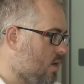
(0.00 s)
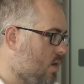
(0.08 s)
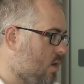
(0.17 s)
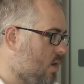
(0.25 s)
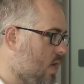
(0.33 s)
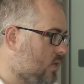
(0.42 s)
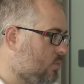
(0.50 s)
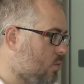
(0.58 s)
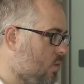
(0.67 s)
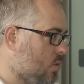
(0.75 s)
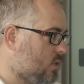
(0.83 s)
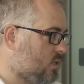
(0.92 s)
an uh,
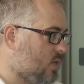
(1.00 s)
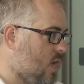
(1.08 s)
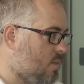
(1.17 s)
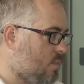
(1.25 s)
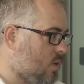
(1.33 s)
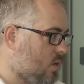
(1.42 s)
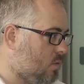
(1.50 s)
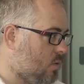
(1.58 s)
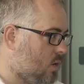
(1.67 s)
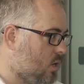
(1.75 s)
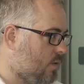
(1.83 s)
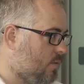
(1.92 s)
exploit with Samba. You
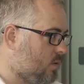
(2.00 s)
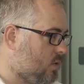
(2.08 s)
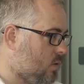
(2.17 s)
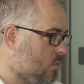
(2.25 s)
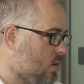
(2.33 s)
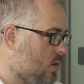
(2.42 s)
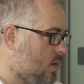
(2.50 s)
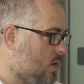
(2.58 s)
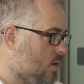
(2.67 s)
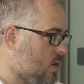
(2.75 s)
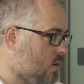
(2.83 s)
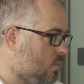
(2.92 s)
want to give us the
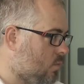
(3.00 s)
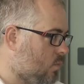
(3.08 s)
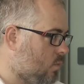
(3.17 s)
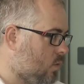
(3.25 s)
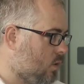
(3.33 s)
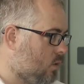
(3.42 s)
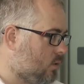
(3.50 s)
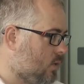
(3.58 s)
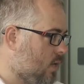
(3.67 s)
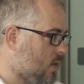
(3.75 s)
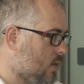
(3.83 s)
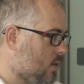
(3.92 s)
rundown on what it looks
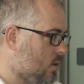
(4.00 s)
like?